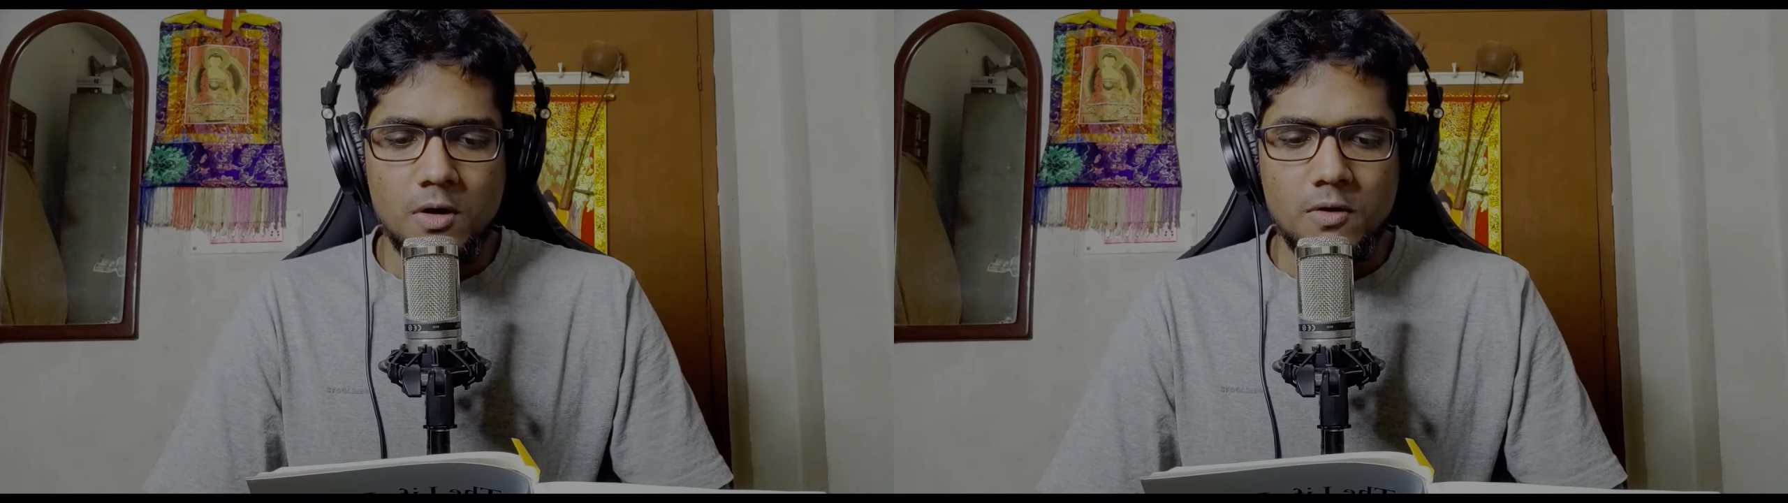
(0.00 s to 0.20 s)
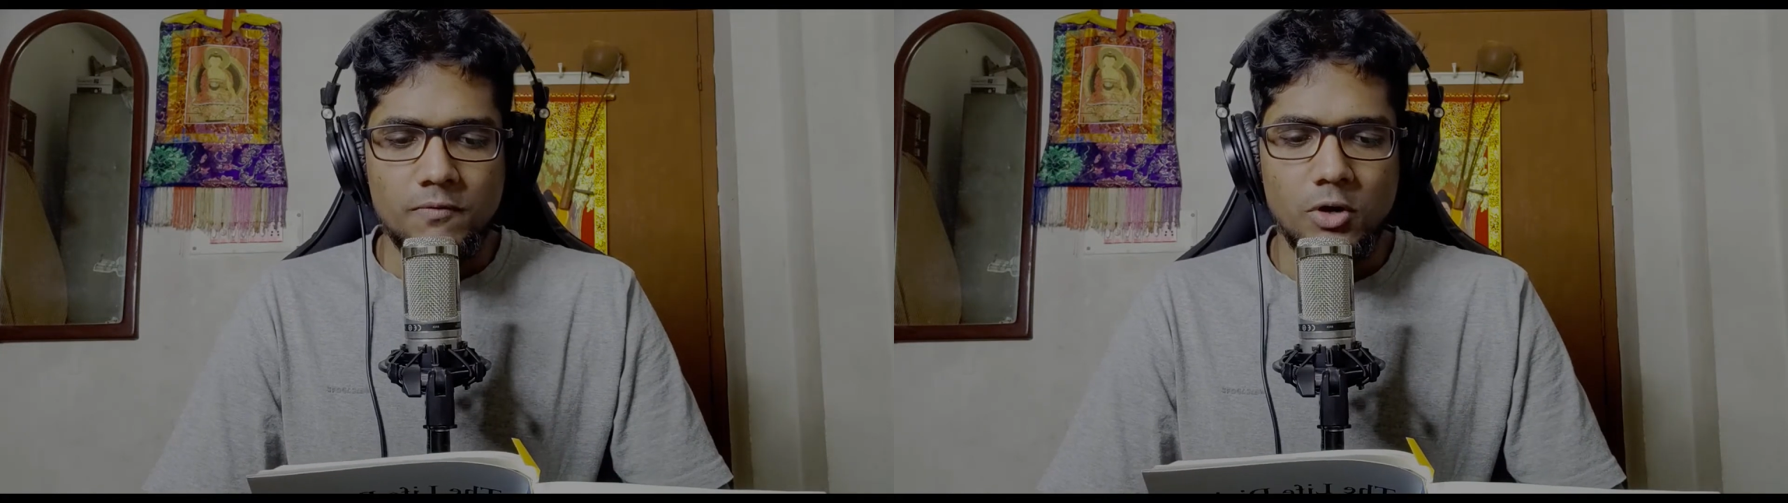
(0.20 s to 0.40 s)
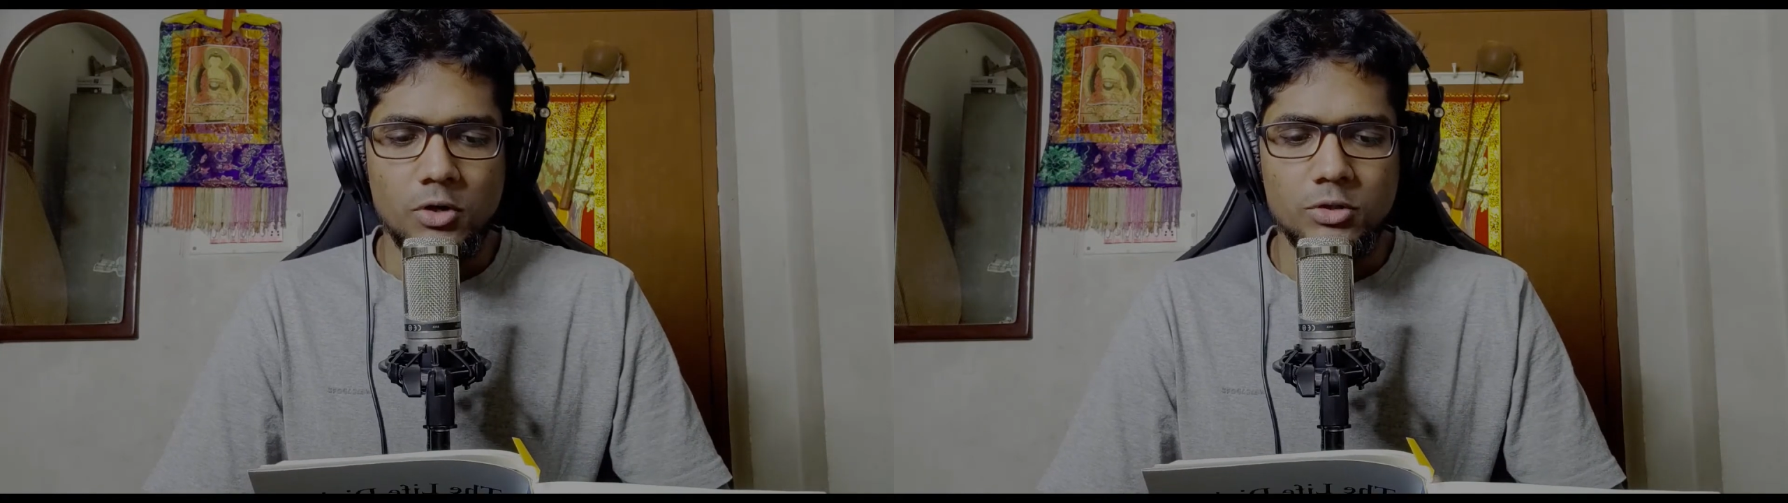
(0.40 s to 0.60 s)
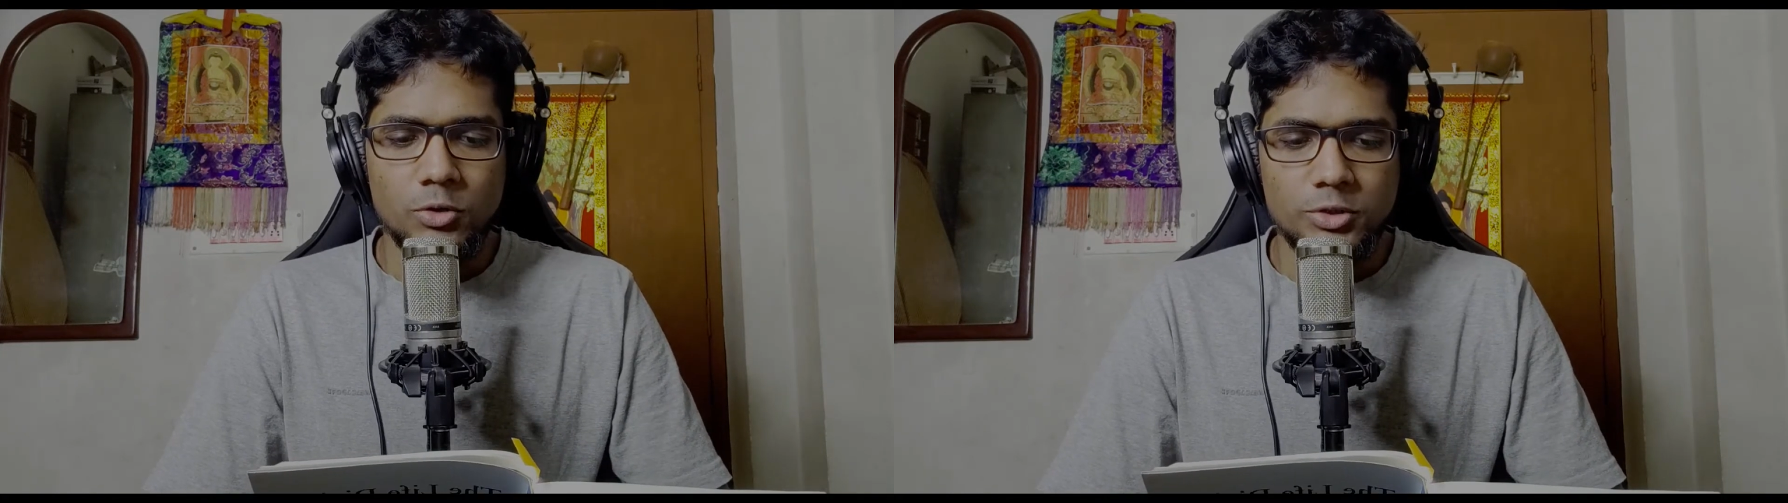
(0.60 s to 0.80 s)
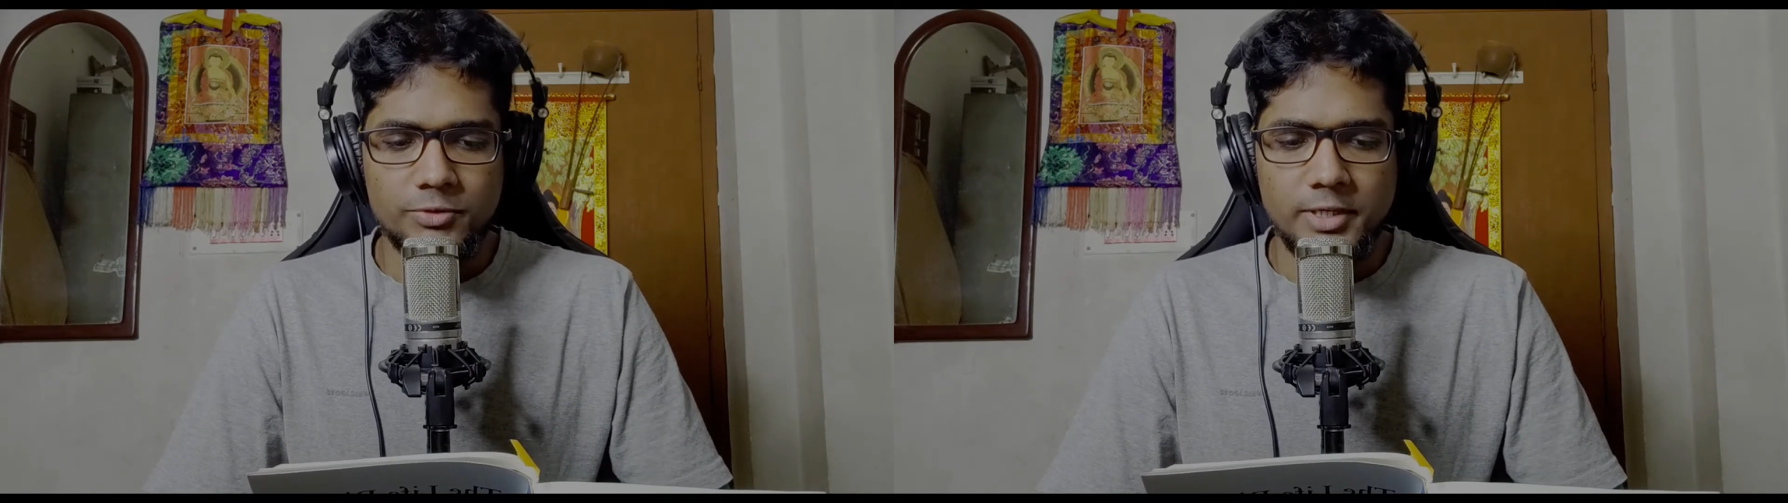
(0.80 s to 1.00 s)
For on
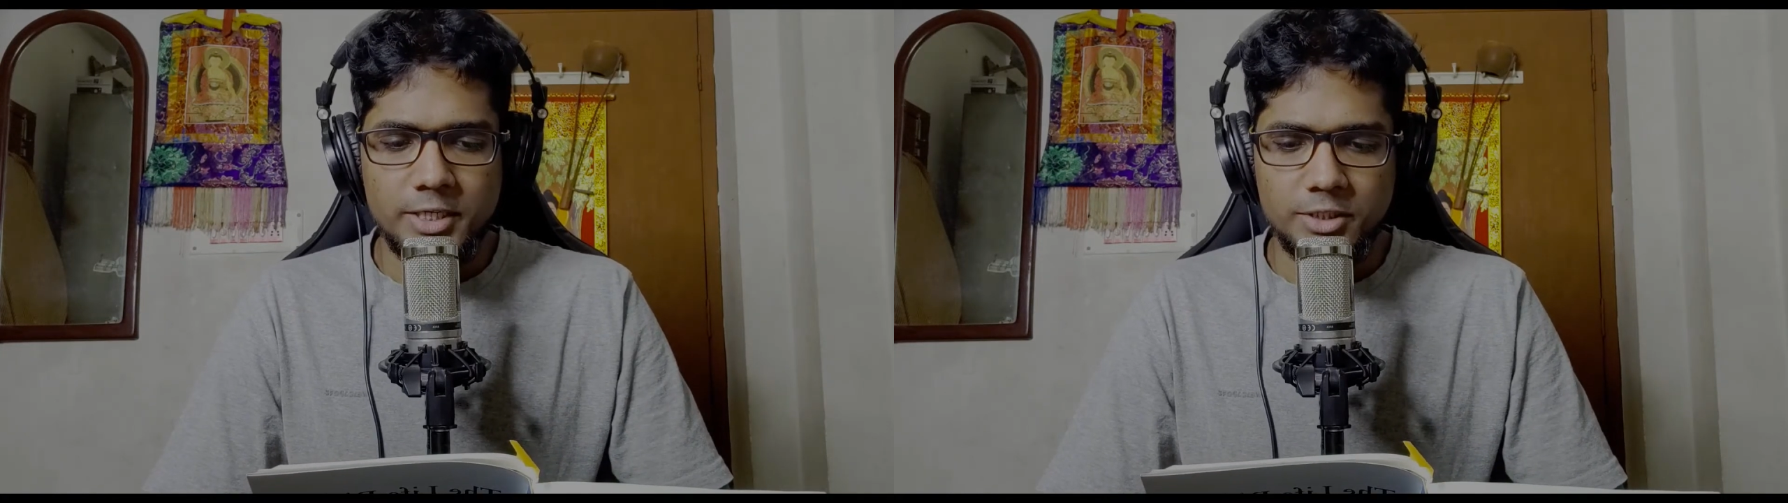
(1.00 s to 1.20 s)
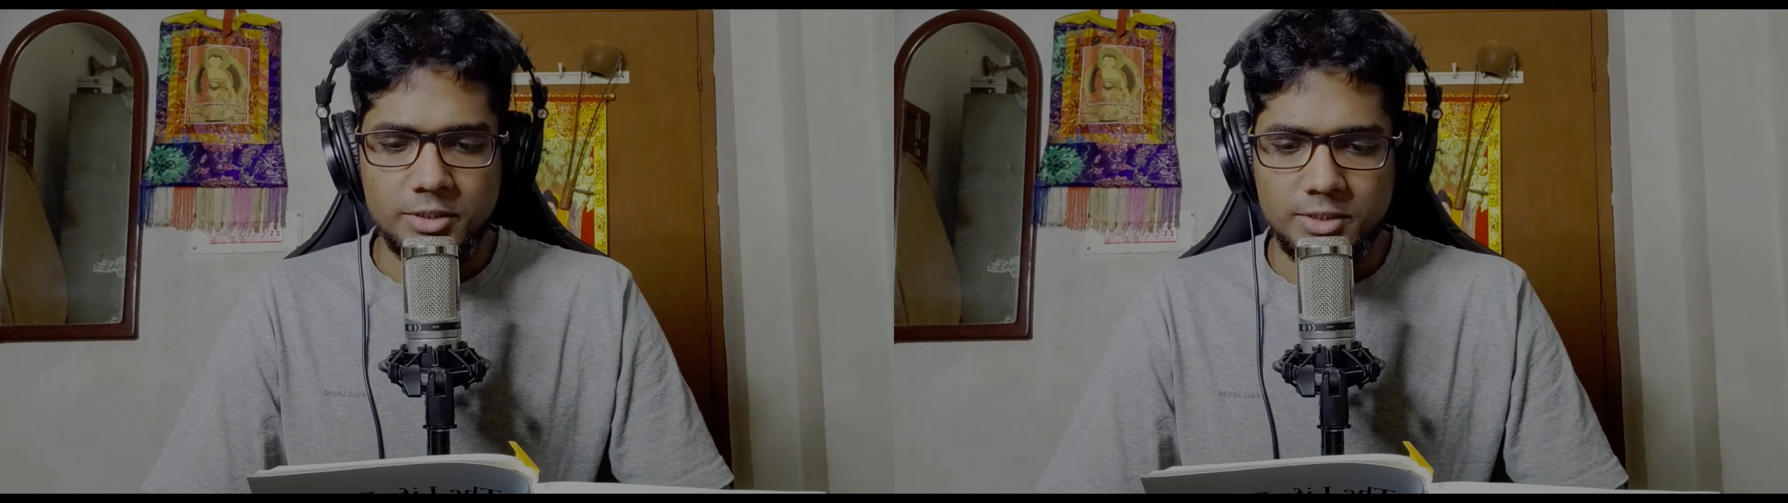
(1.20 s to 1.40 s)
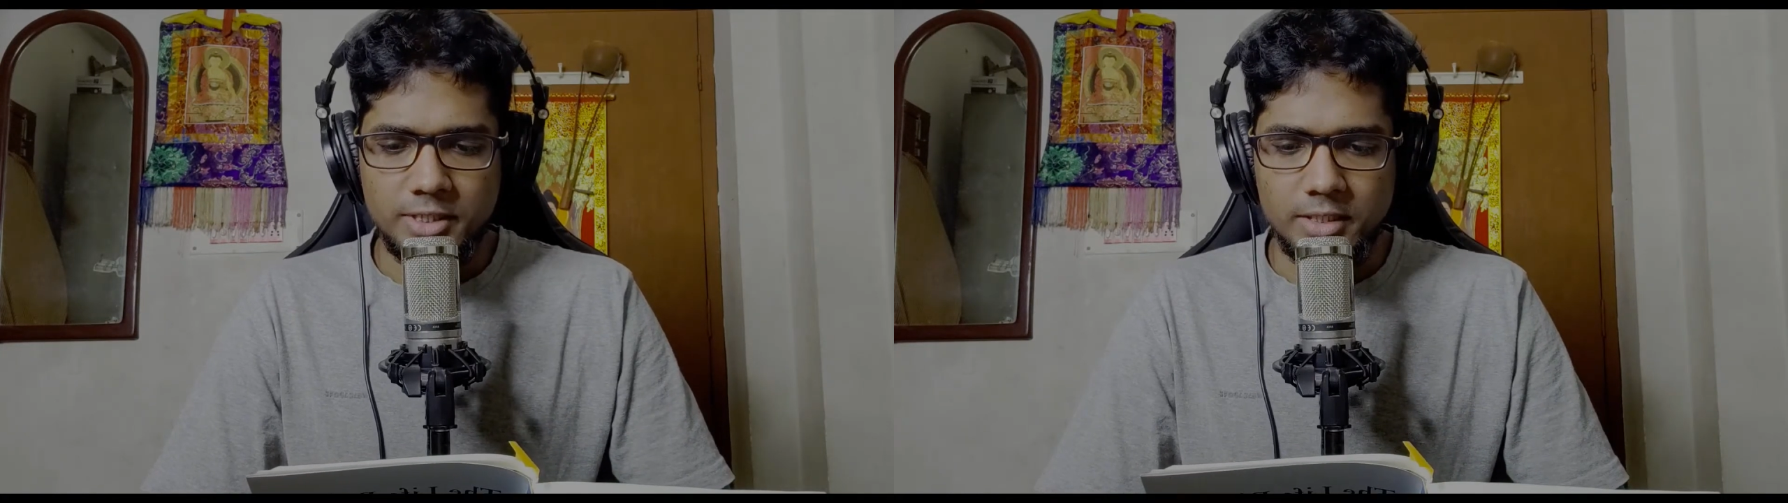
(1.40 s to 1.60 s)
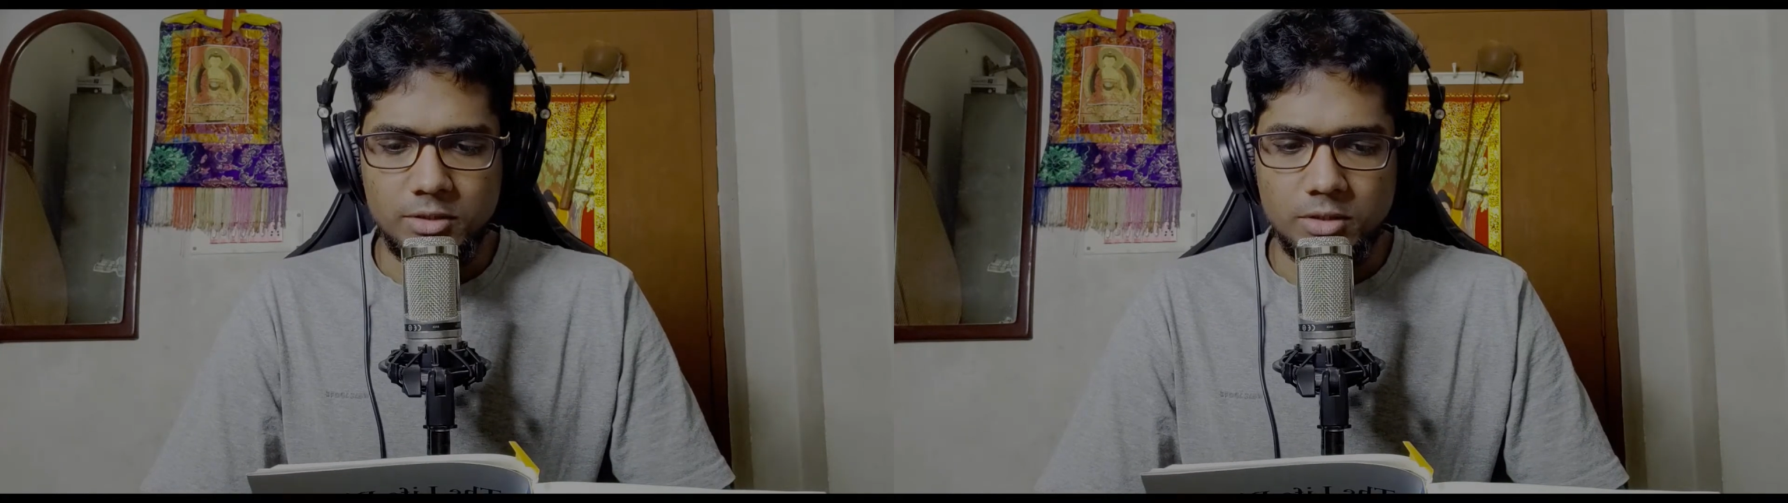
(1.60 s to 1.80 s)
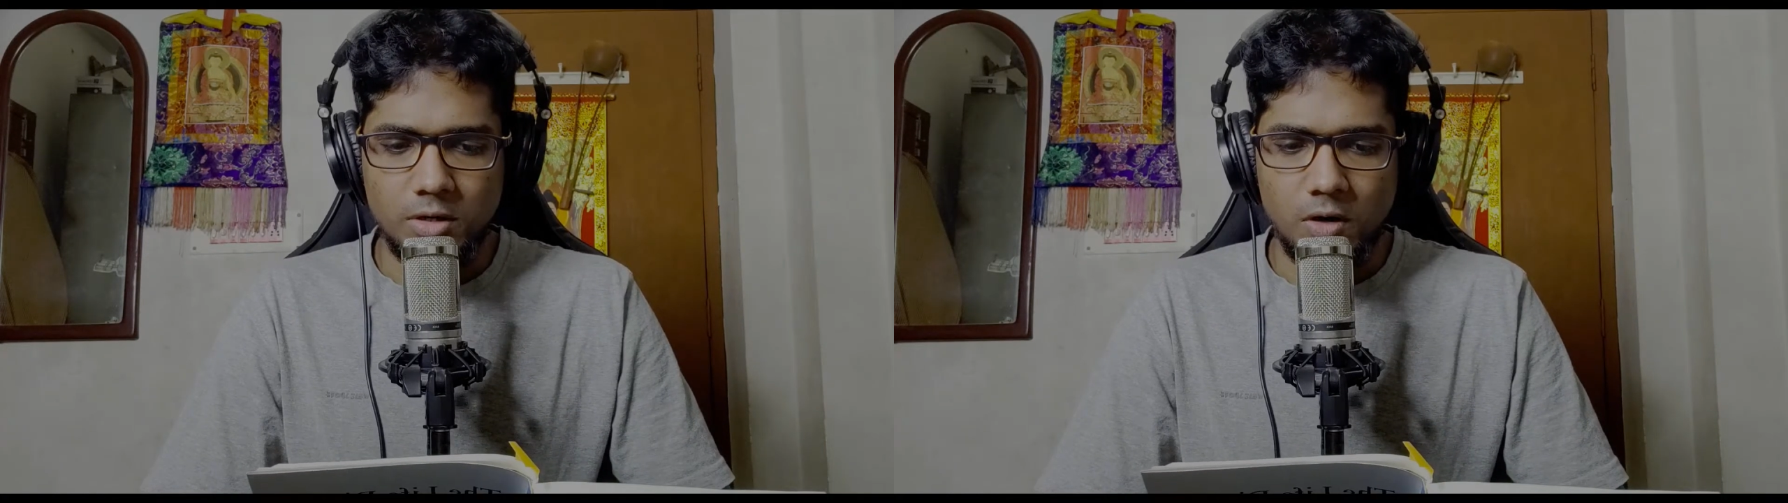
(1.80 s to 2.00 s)
those relations and